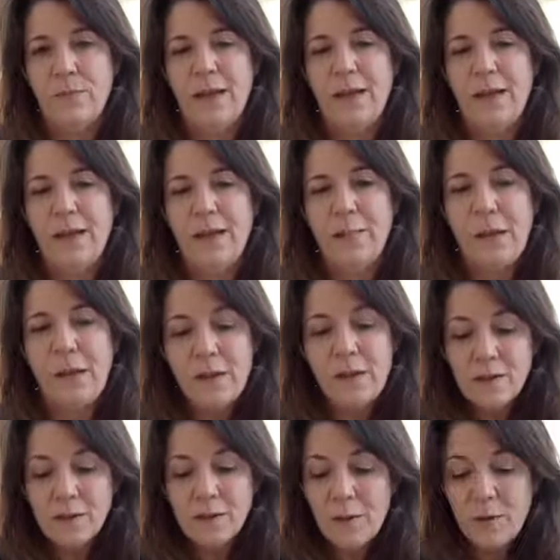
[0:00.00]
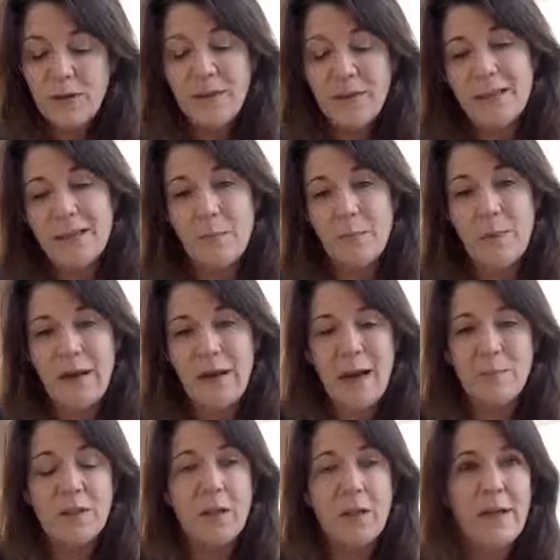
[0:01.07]
Yeah. So some of the things that might
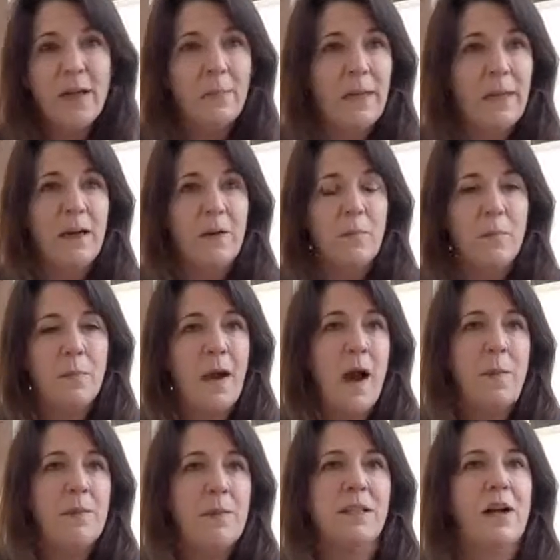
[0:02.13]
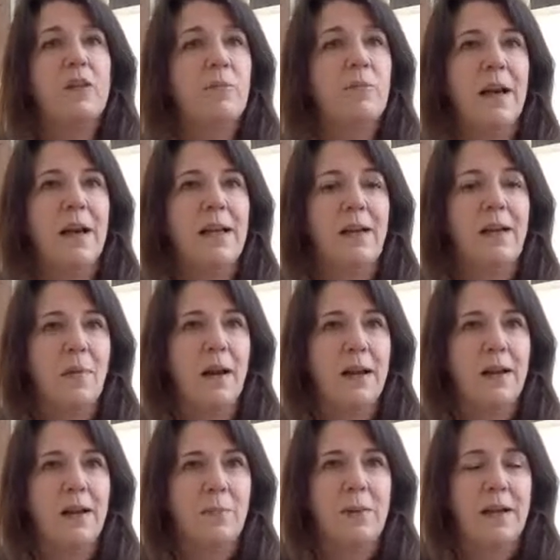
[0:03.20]
happen, certainly, I mean, I myself, my
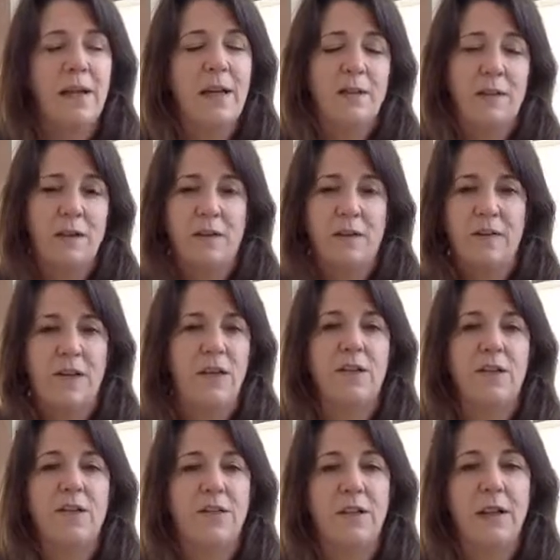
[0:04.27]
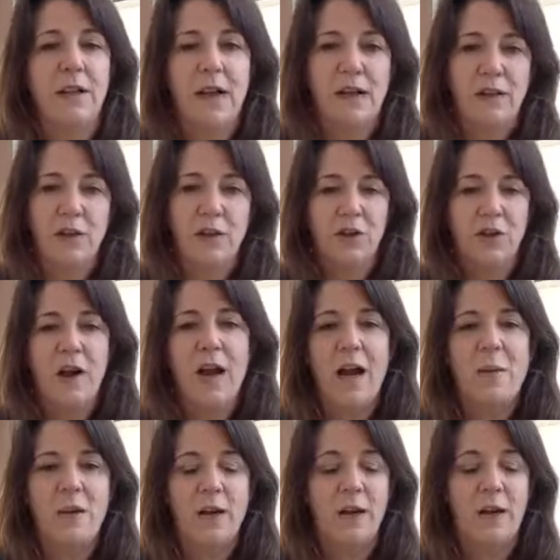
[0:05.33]
my um, kids are going to finish today at
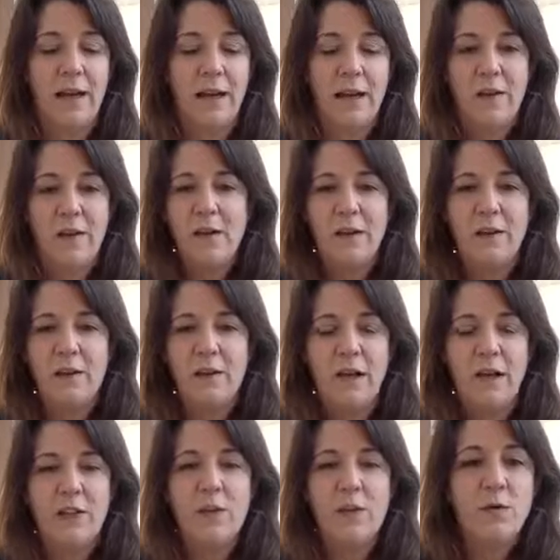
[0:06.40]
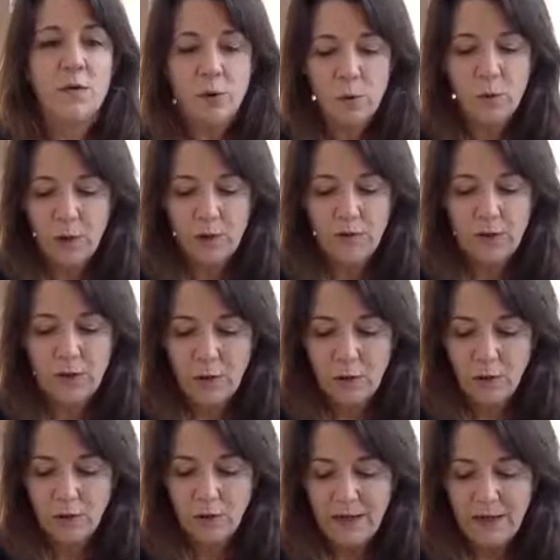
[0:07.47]
lunchtime. You know, like like children all over the
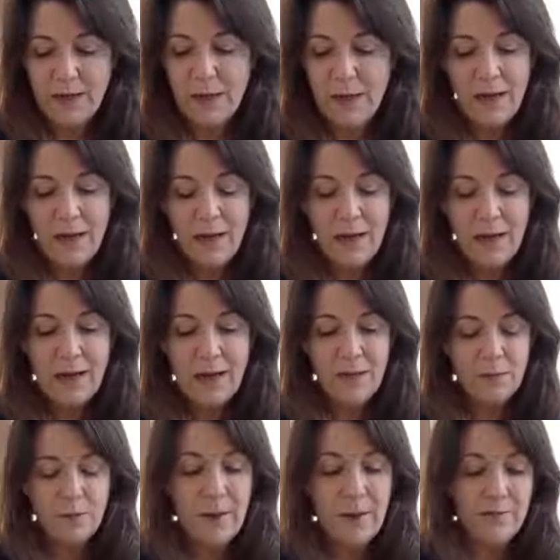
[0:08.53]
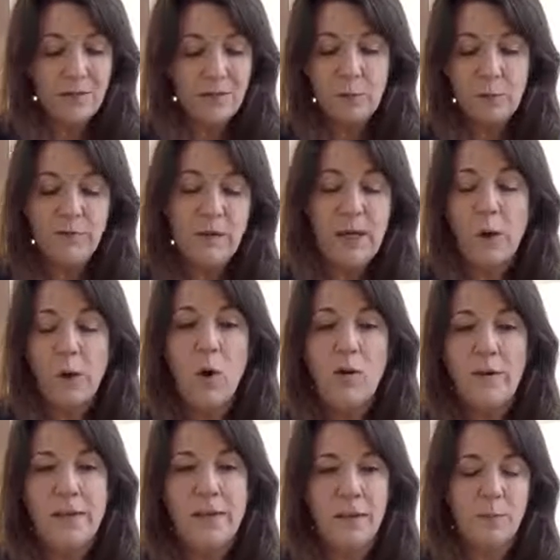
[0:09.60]
country, and parents will be really
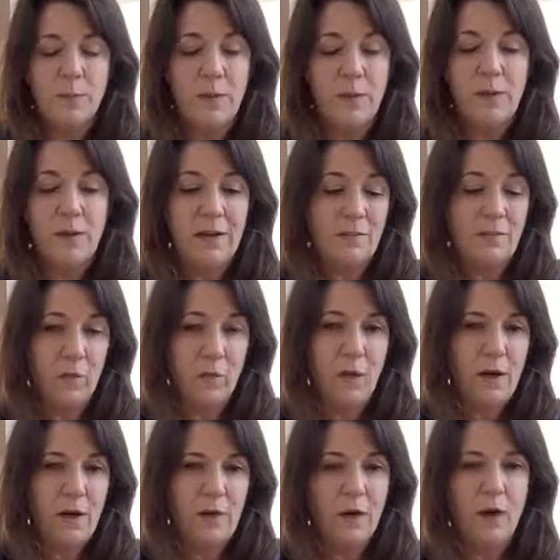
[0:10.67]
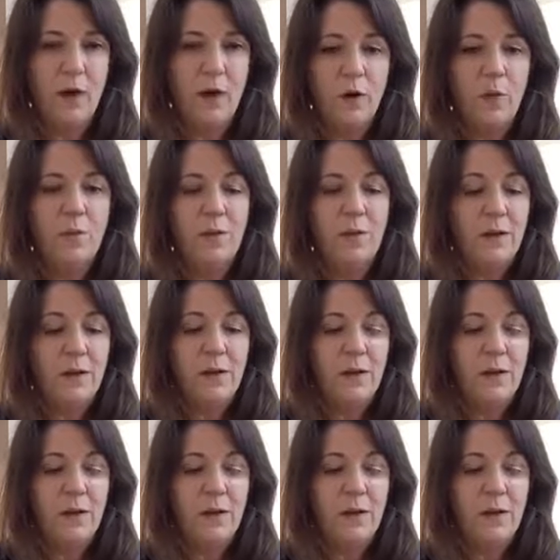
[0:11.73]
worried. They're supposed they're working at home.